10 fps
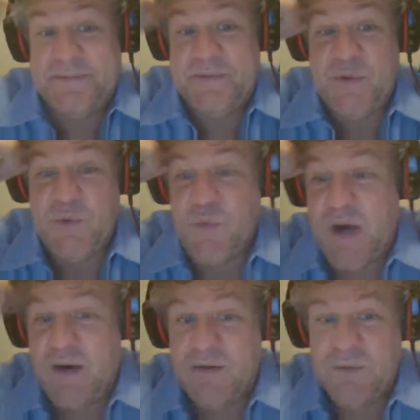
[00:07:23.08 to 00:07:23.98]

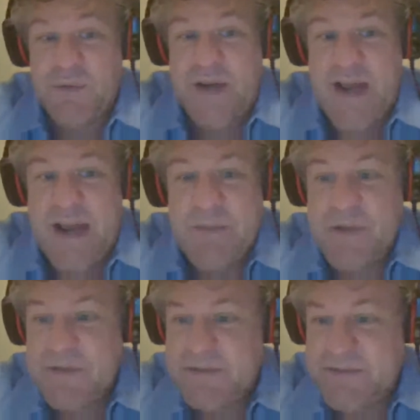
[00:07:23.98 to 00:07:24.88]
Well, what
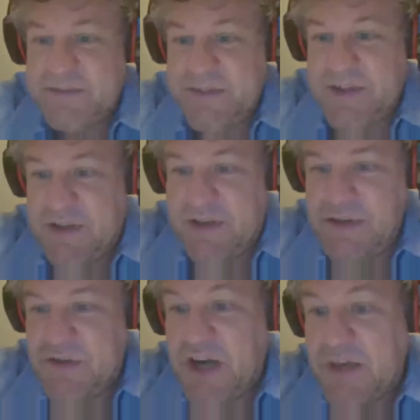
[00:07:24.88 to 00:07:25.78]
happened, and you
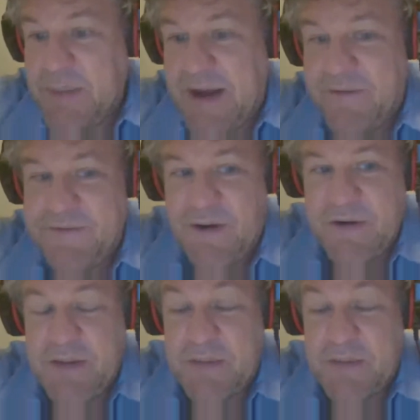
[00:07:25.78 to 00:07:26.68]
talk about phone
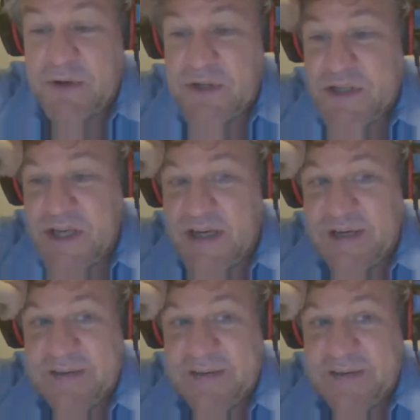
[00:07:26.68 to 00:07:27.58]
numbers,
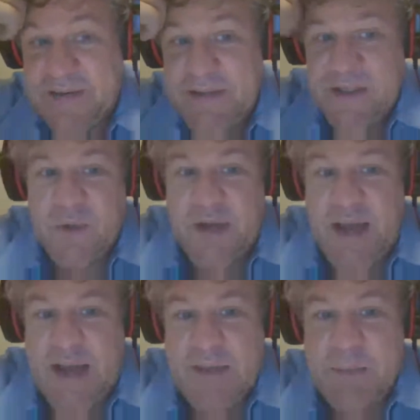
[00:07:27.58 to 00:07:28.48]
what
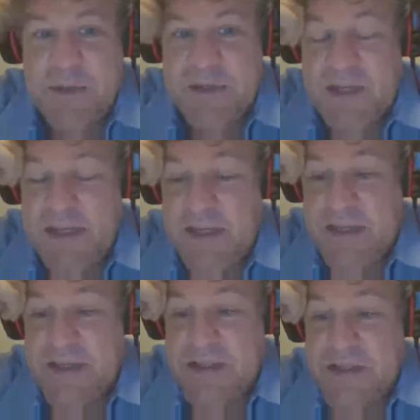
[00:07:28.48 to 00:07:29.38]
happened
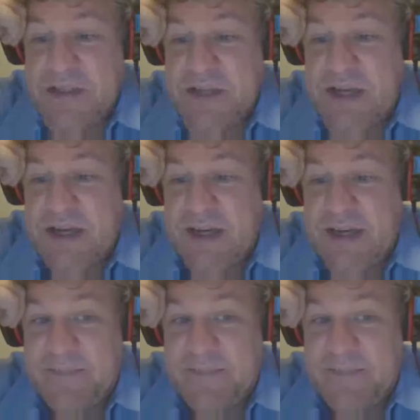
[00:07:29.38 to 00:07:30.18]
is all